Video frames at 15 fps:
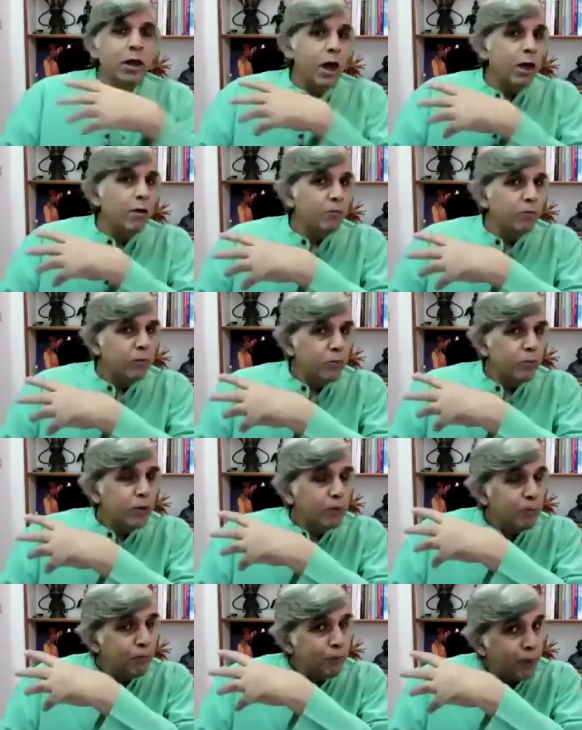and
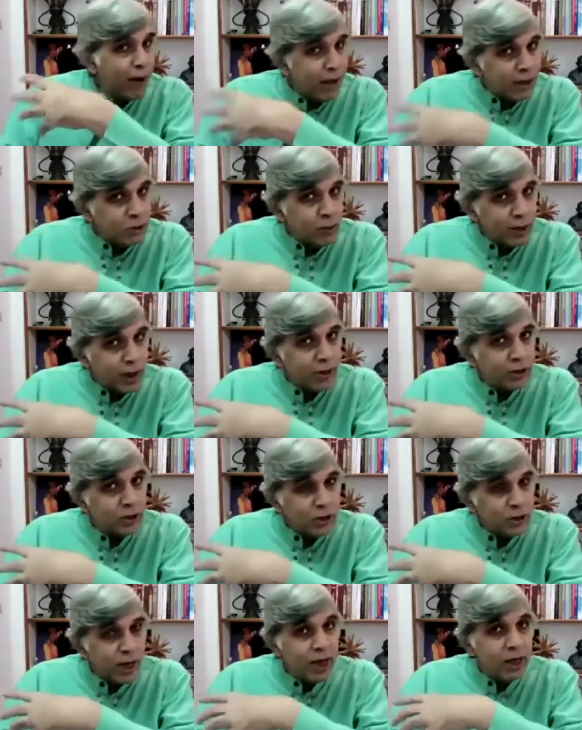the place where I
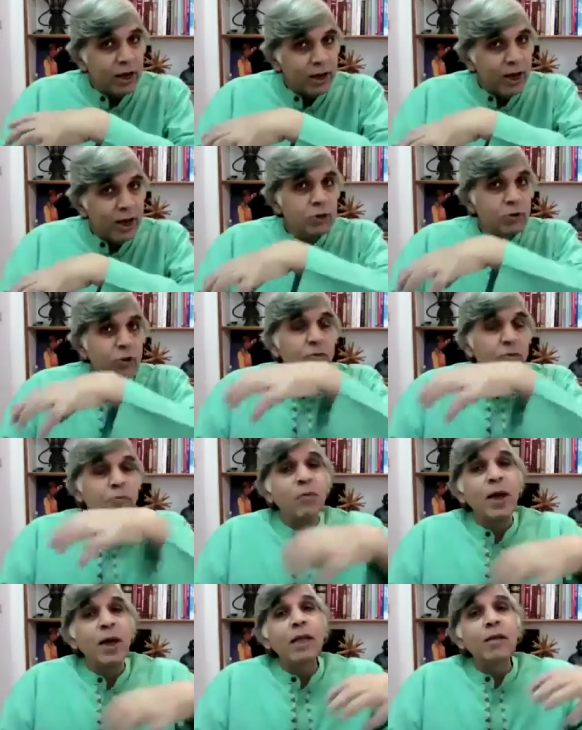stay connects with
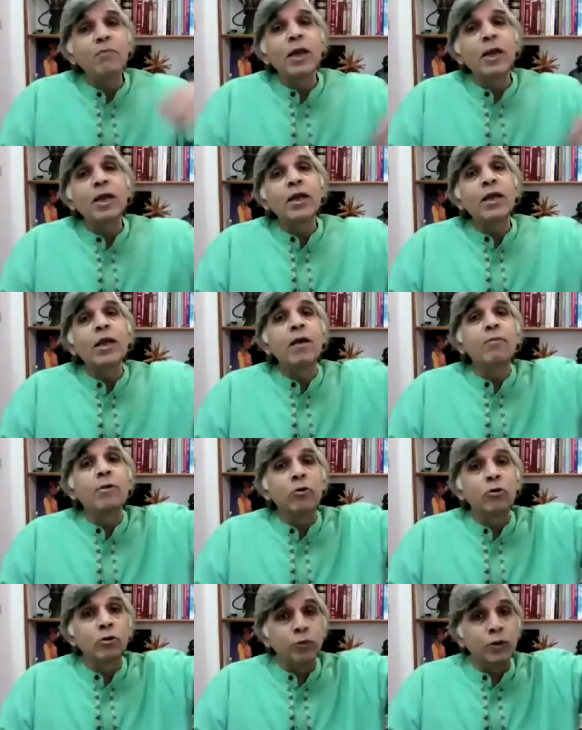many, many
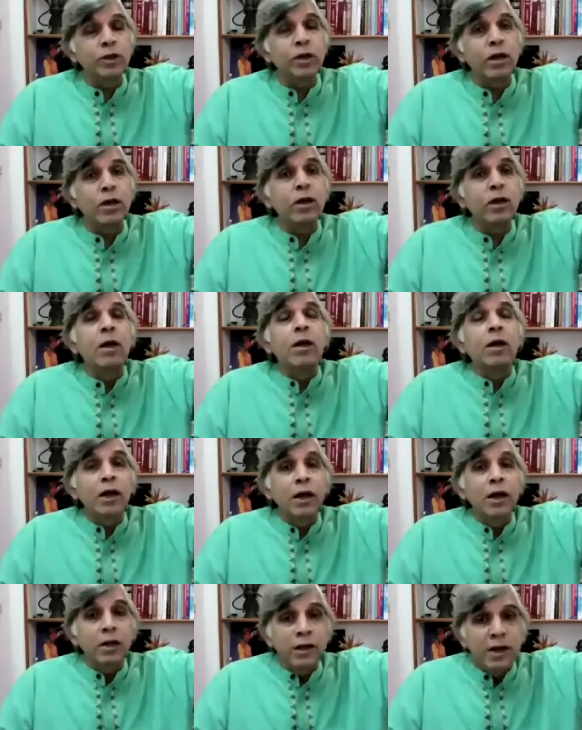neighborhoods which are
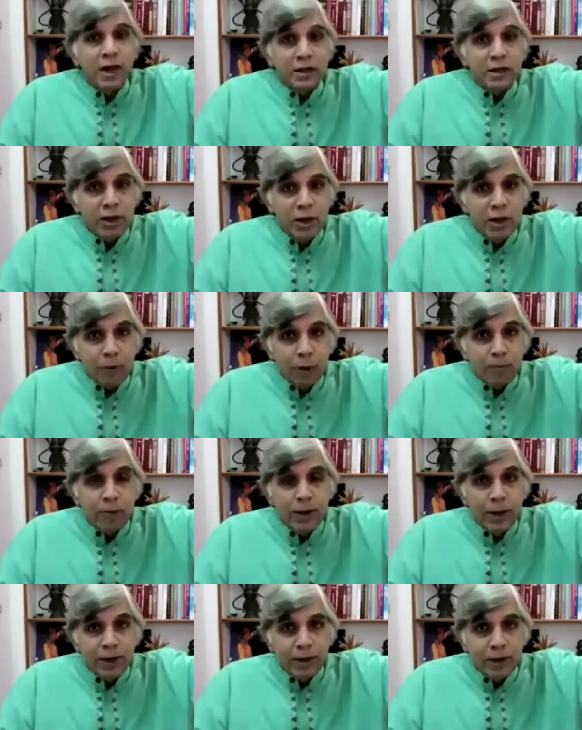either densely
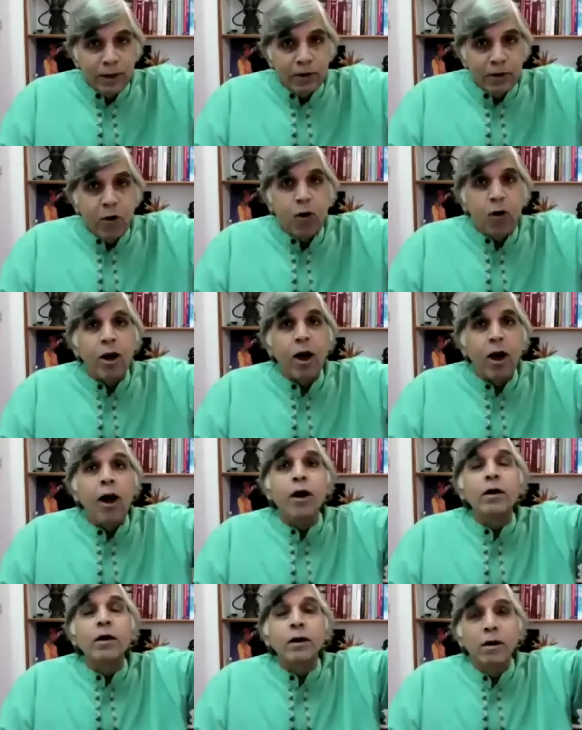populated or
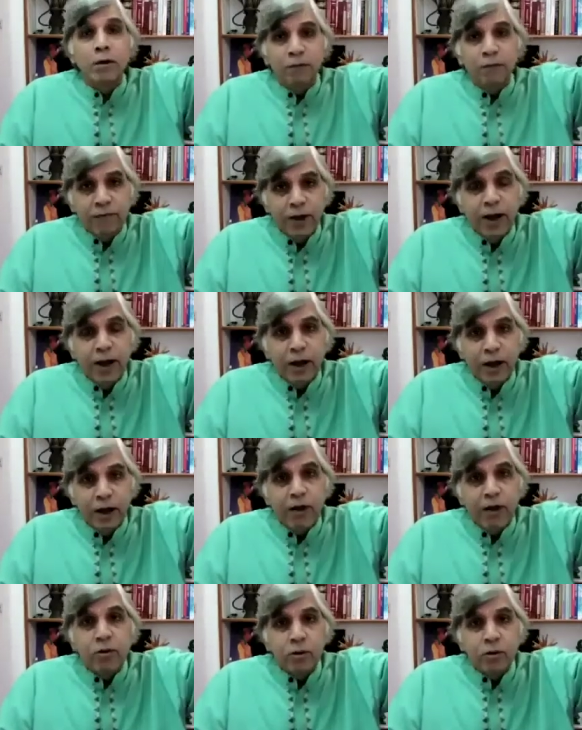are
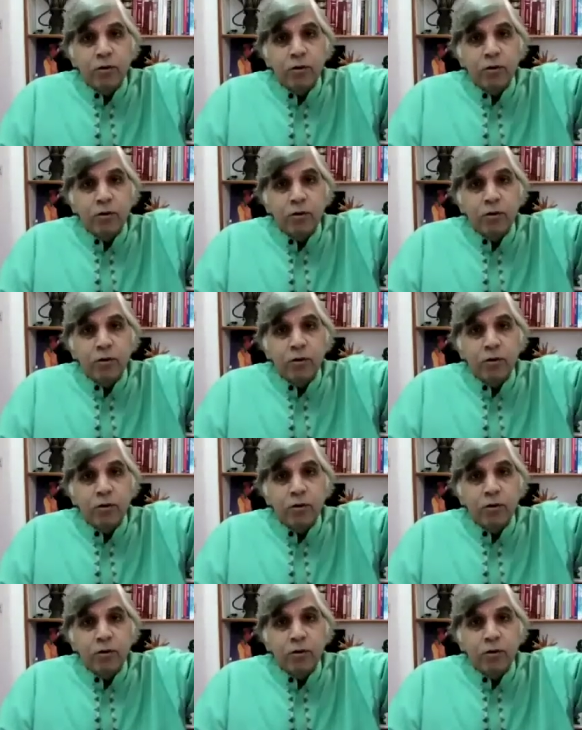fairly